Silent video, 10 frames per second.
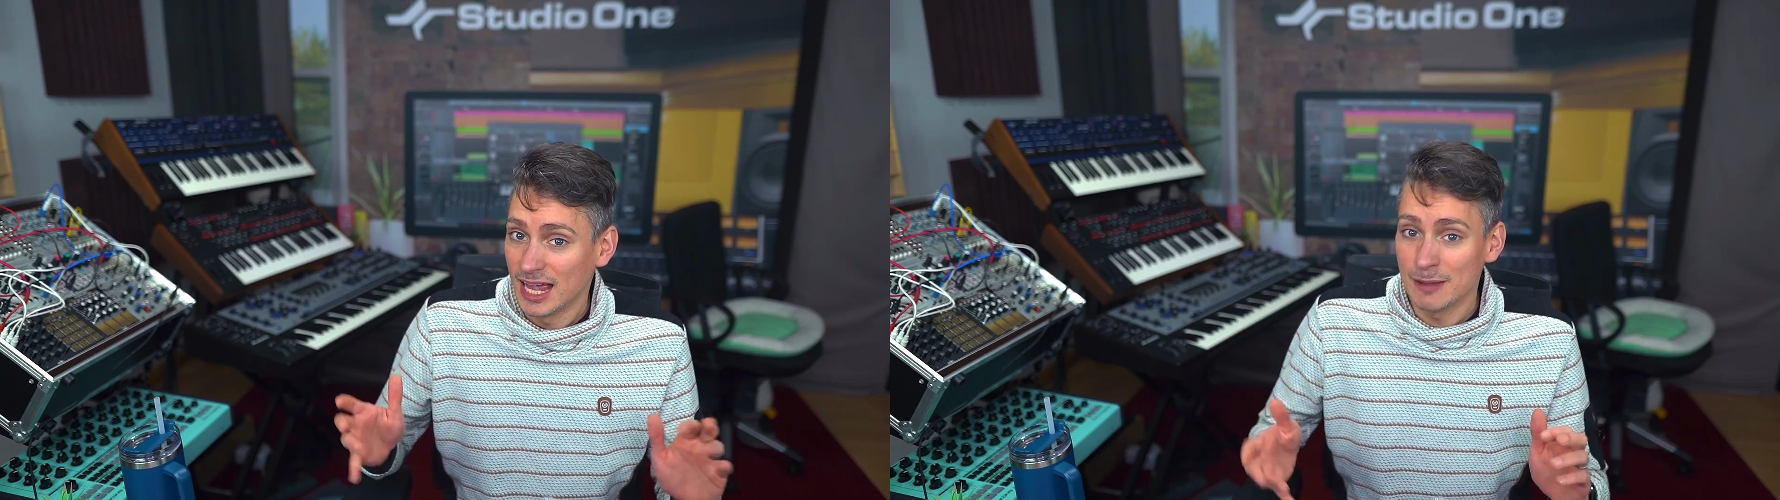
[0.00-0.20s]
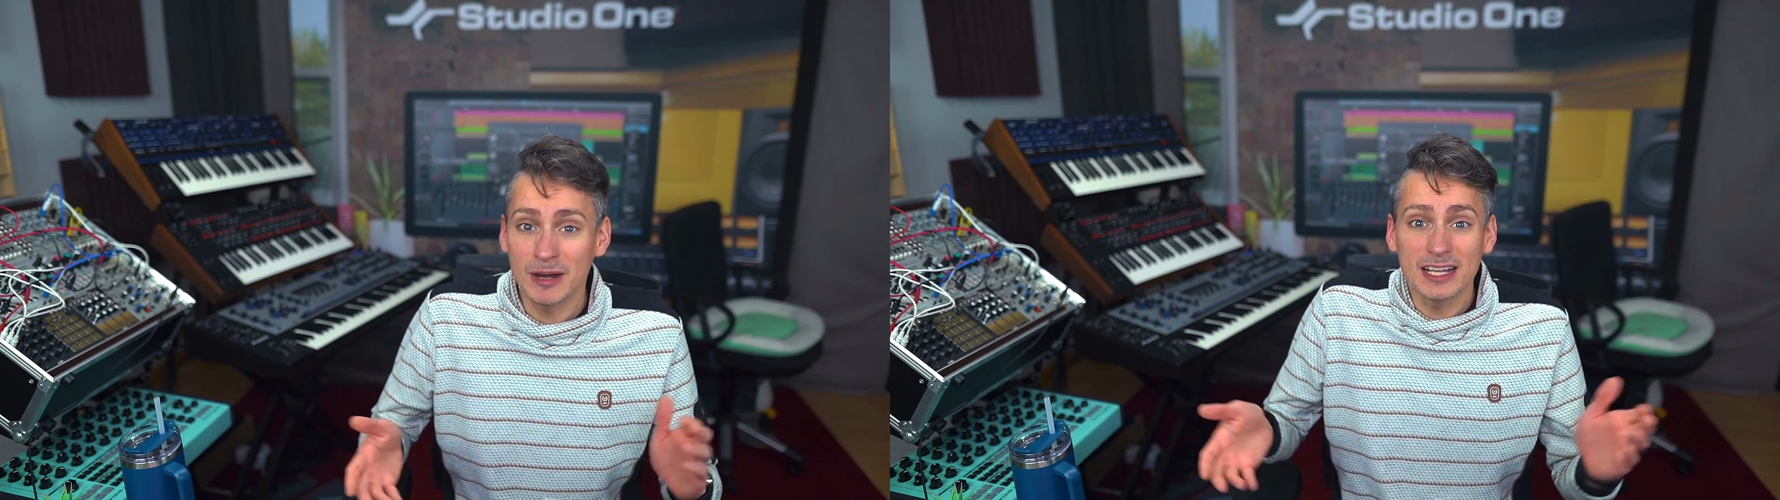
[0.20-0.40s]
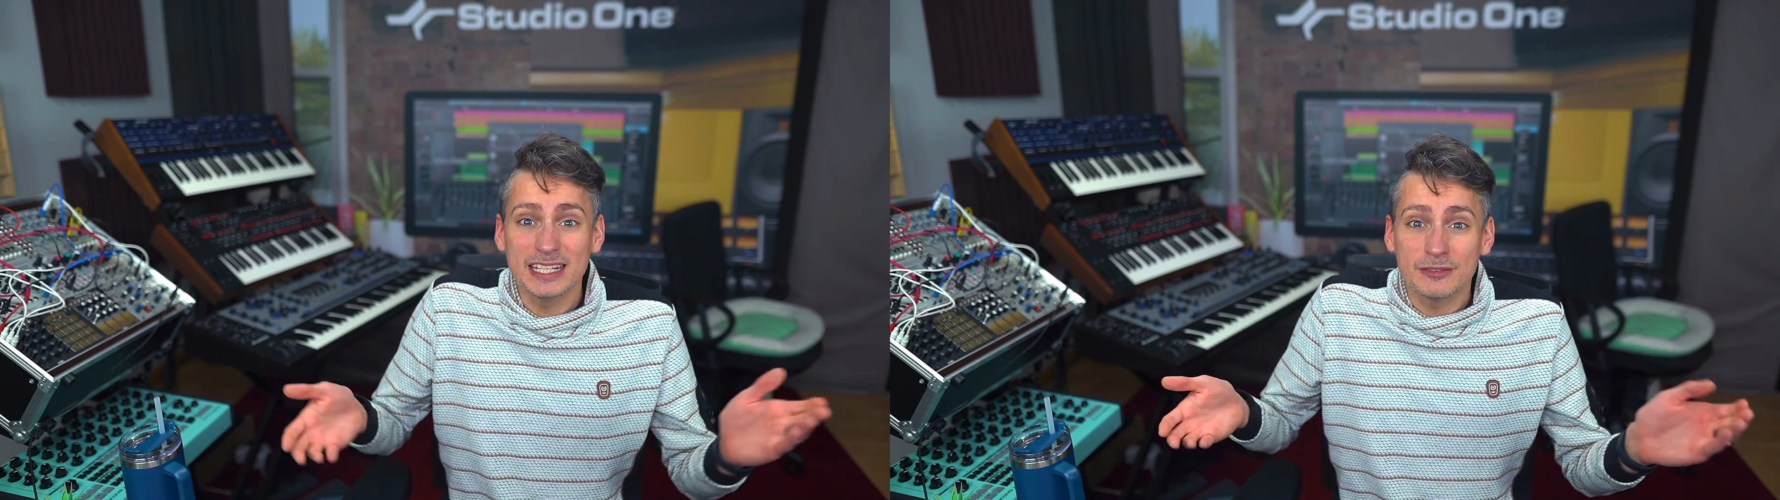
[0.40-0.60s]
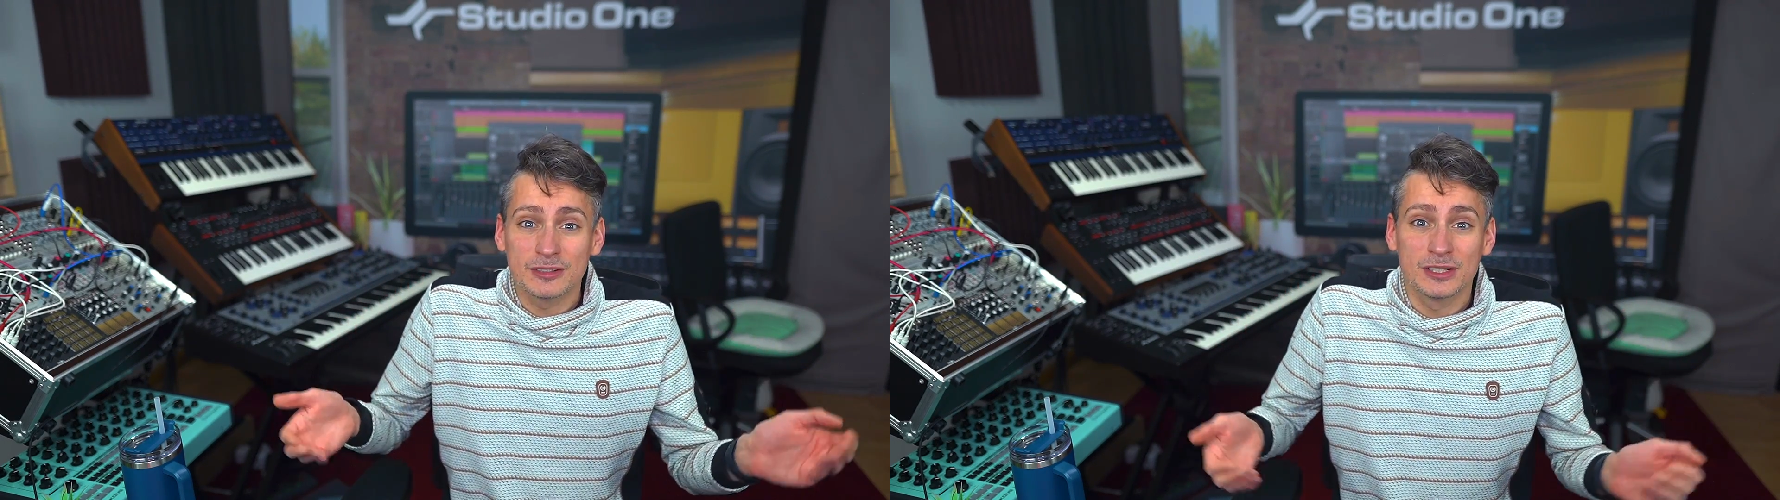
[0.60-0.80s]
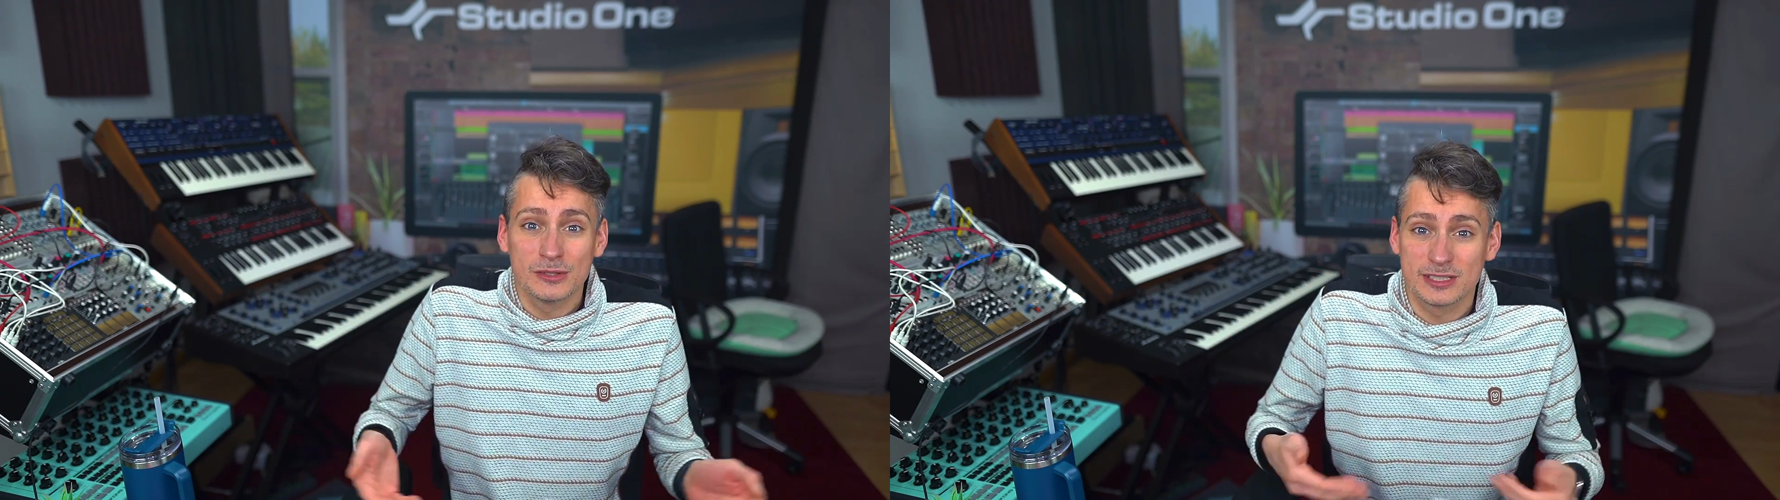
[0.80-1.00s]
am I
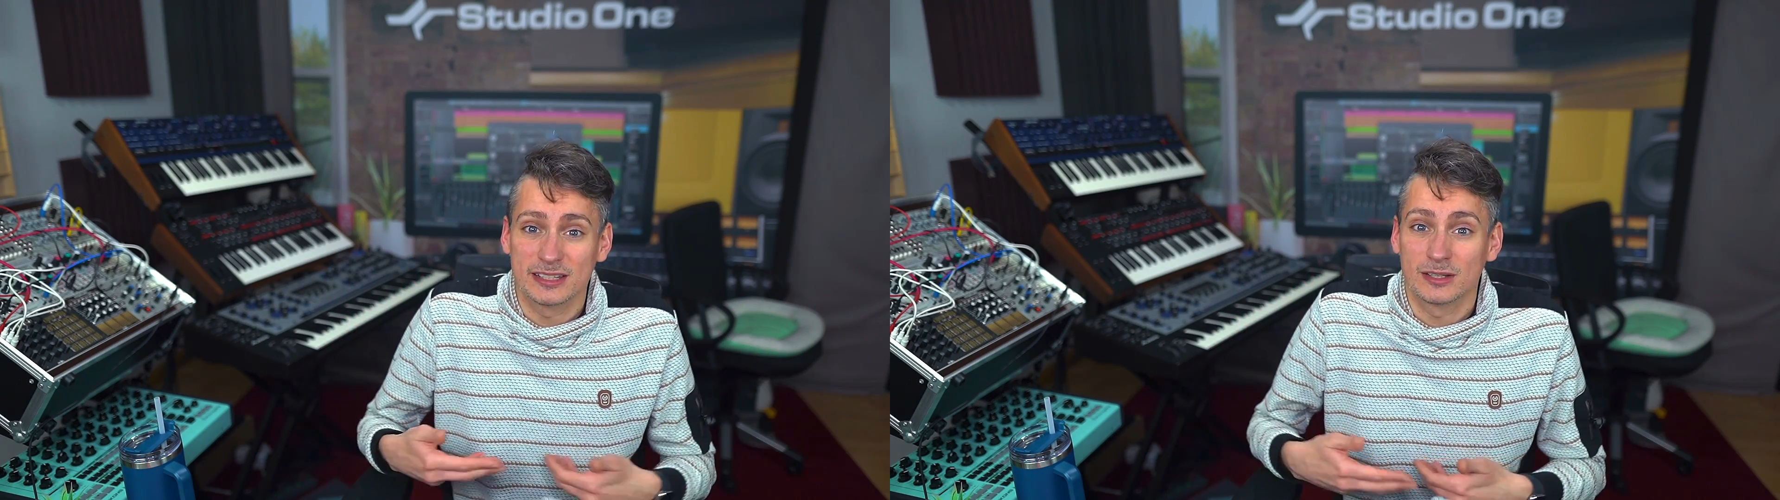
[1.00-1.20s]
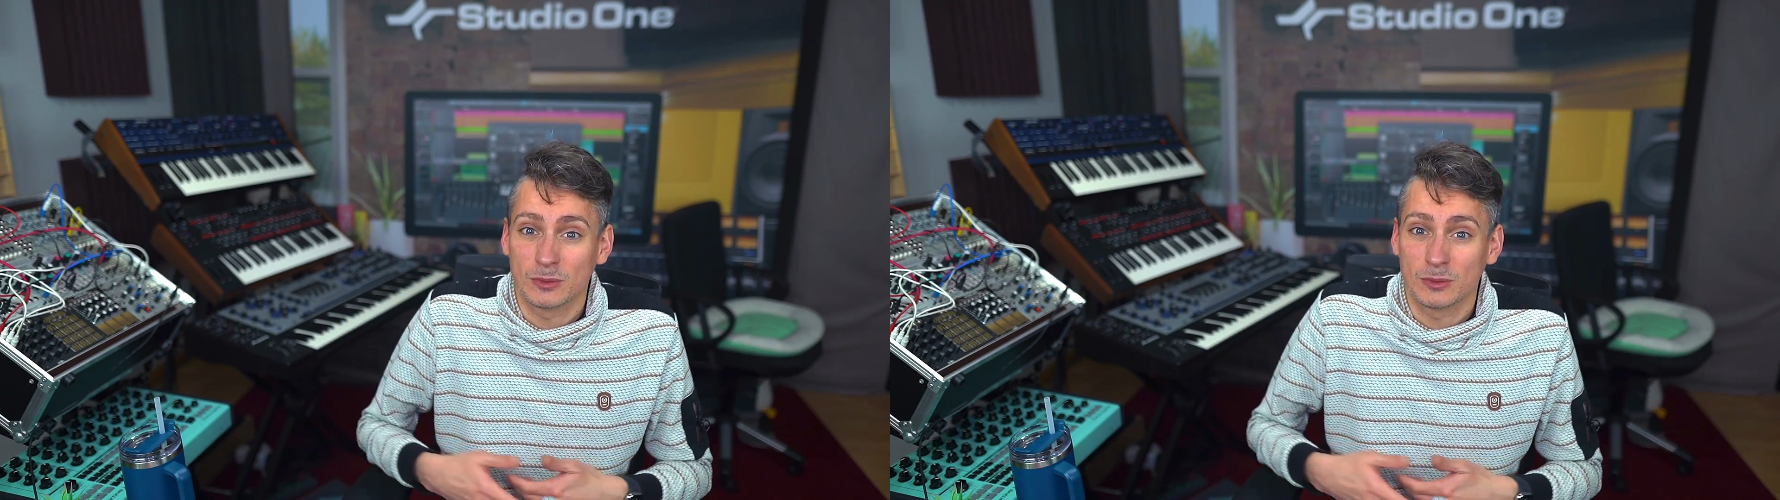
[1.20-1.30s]
even using the